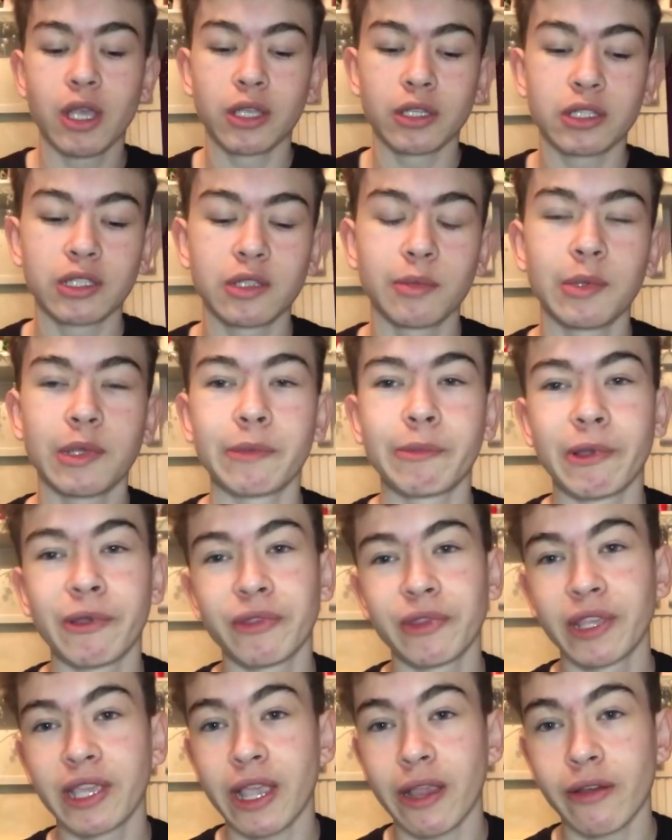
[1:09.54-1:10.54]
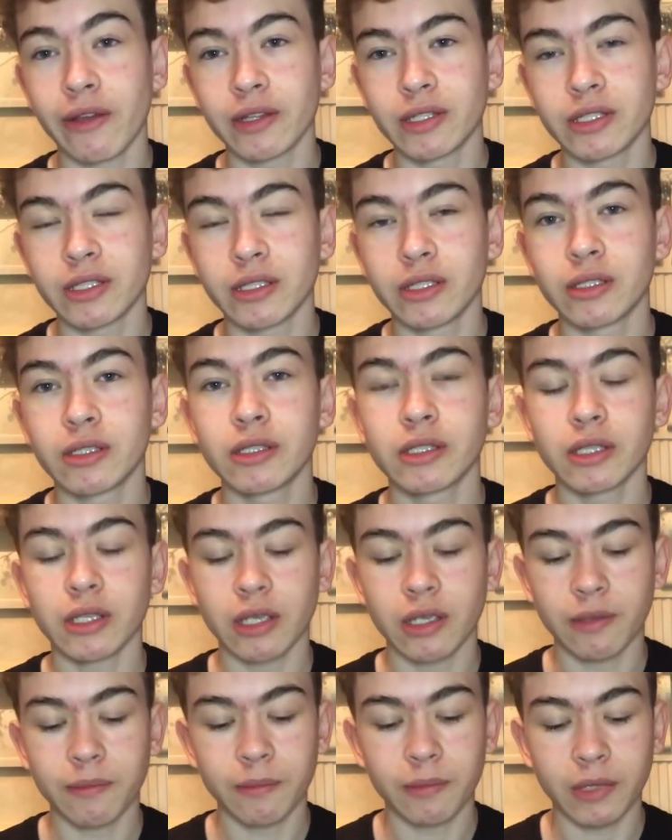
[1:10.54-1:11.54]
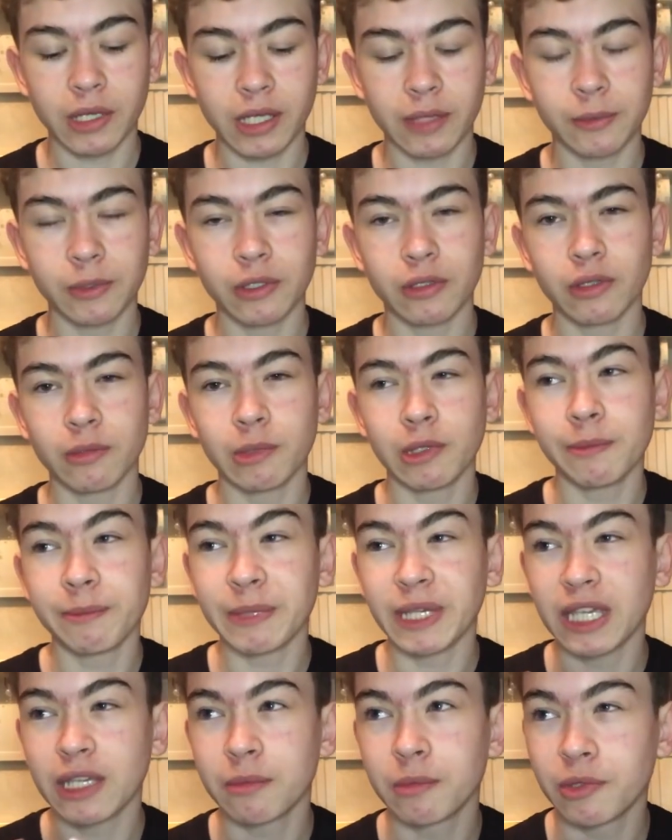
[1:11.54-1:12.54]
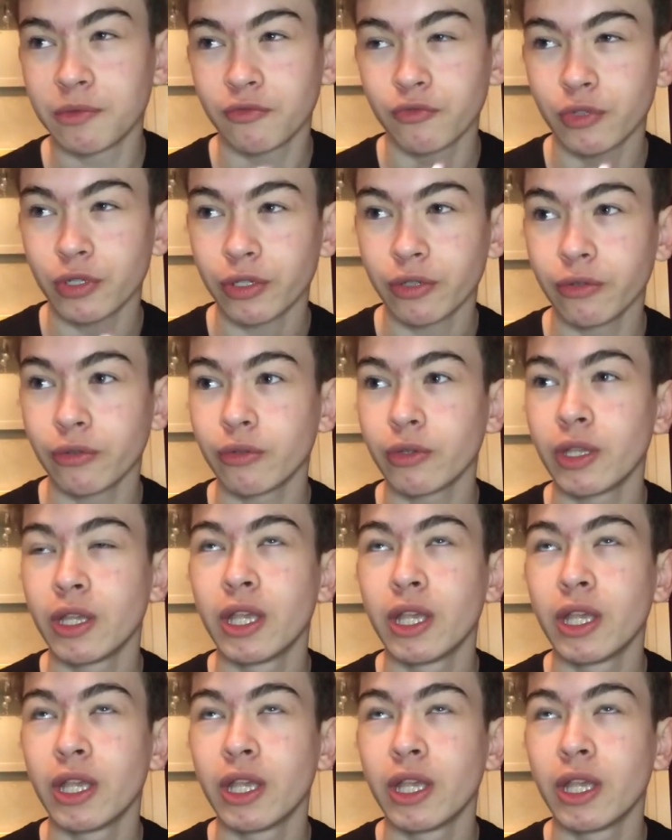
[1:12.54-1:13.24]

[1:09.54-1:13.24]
Just a bit about the characters. I'm gonna be Mike Munroe,